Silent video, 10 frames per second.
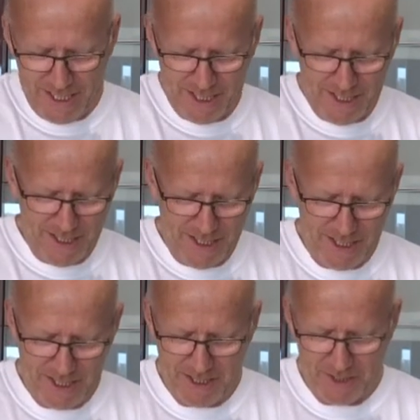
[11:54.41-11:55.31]
uh,
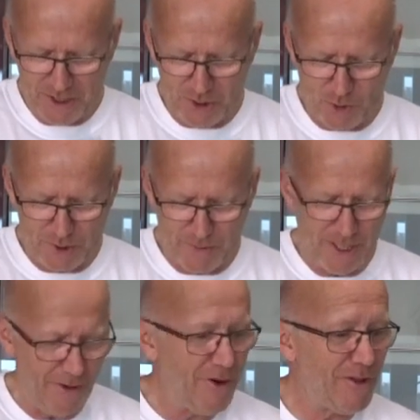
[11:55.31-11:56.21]
the
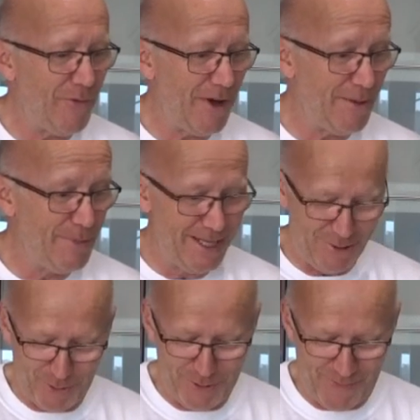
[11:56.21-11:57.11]
saucepan. I've got to find a big
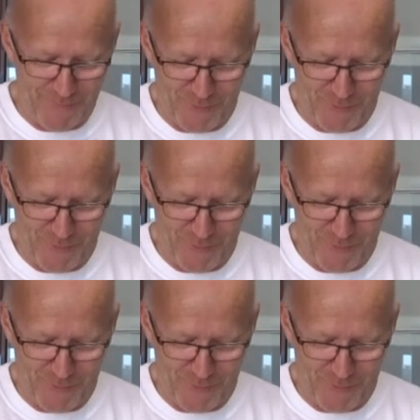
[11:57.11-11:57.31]
saucepan